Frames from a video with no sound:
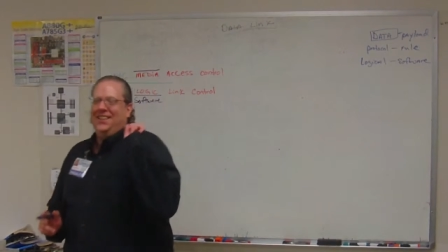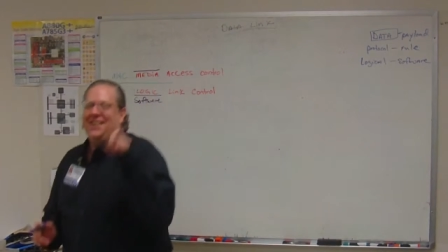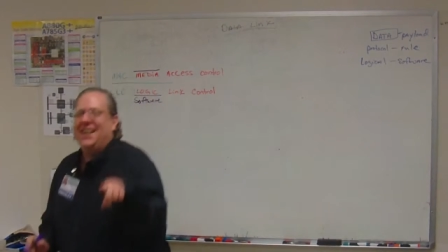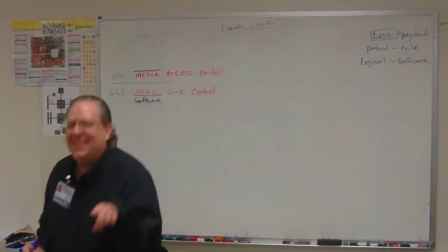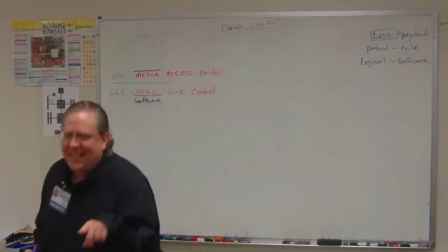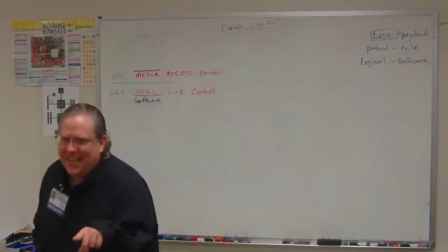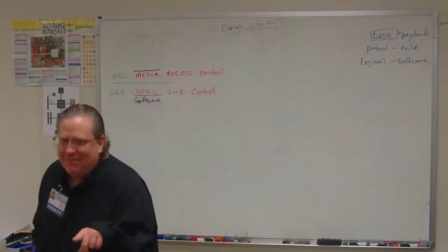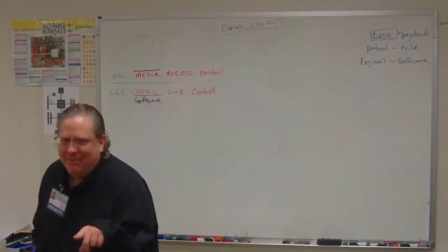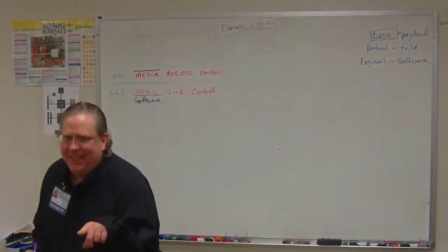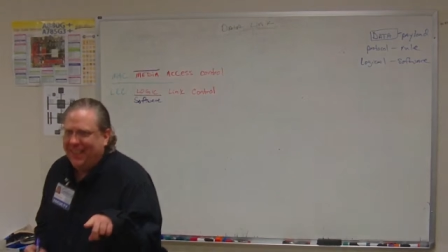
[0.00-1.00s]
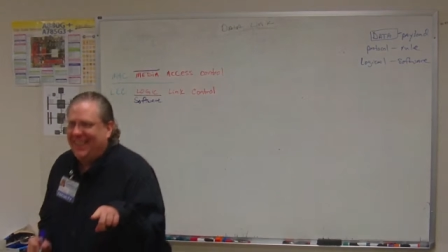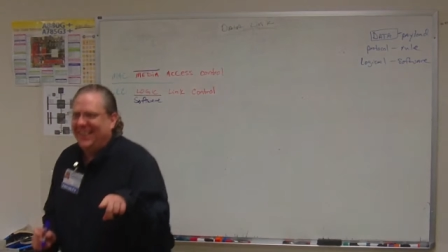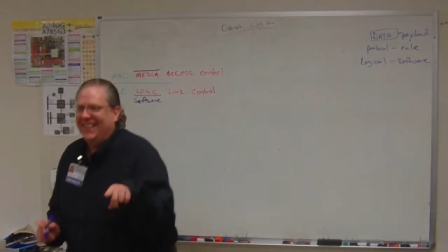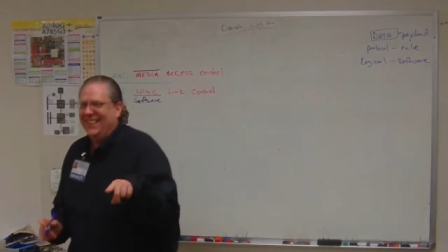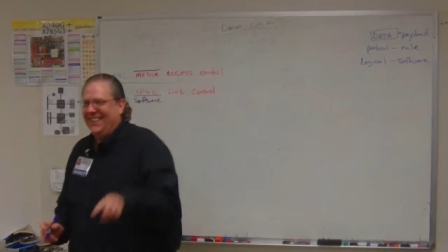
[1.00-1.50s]
Not that
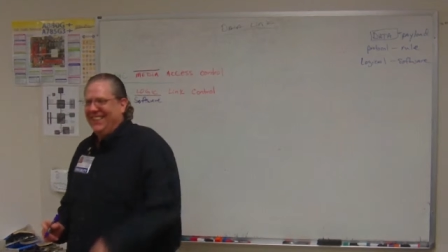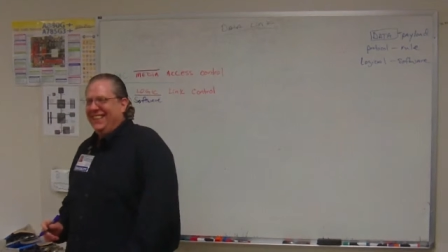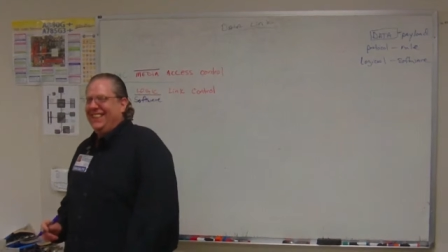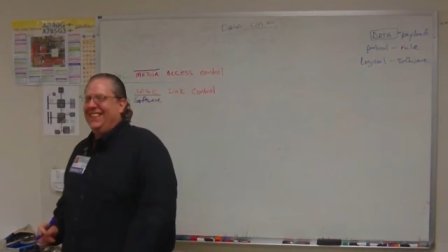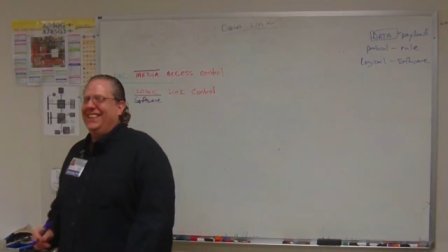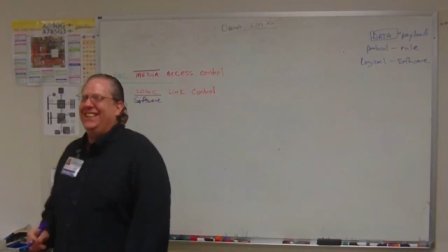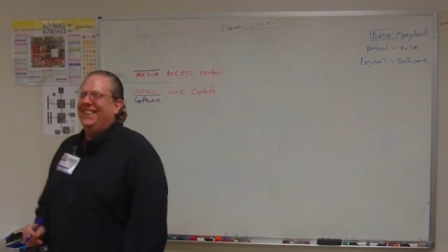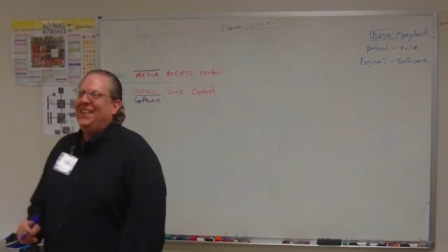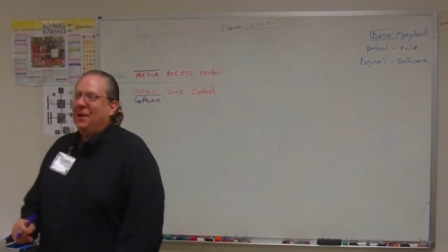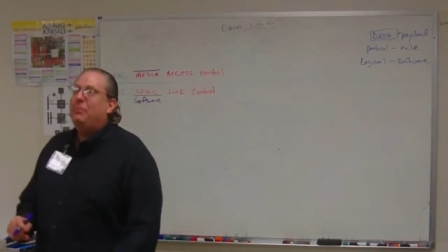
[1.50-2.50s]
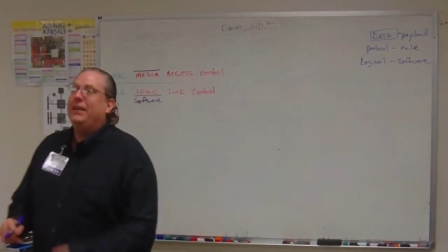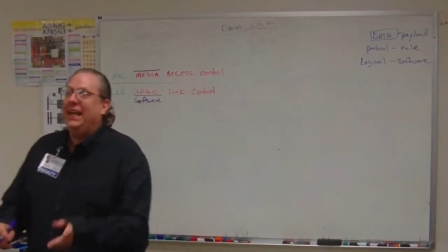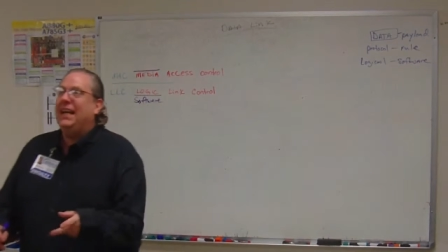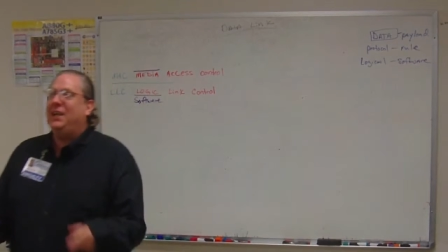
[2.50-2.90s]
media. But yeah,